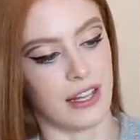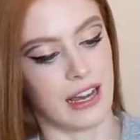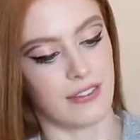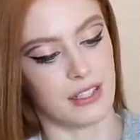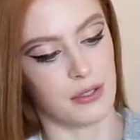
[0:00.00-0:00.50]
They
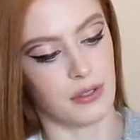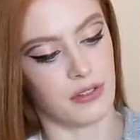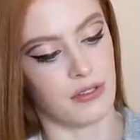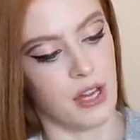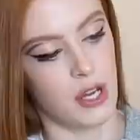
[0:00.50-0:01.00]
have this sort
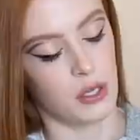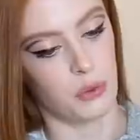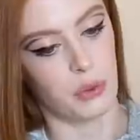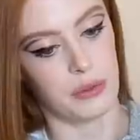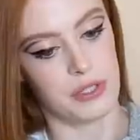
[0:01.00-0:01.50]
of
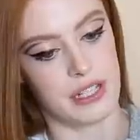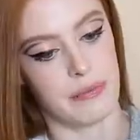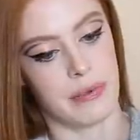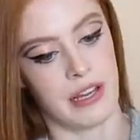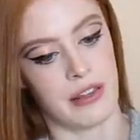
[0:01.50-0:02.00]

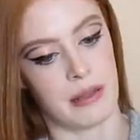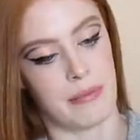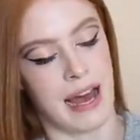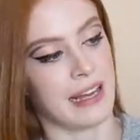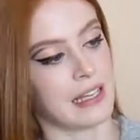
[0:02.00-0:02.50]
quilted bit at the
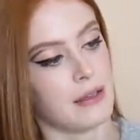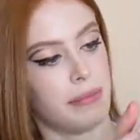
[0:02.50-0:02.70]
back,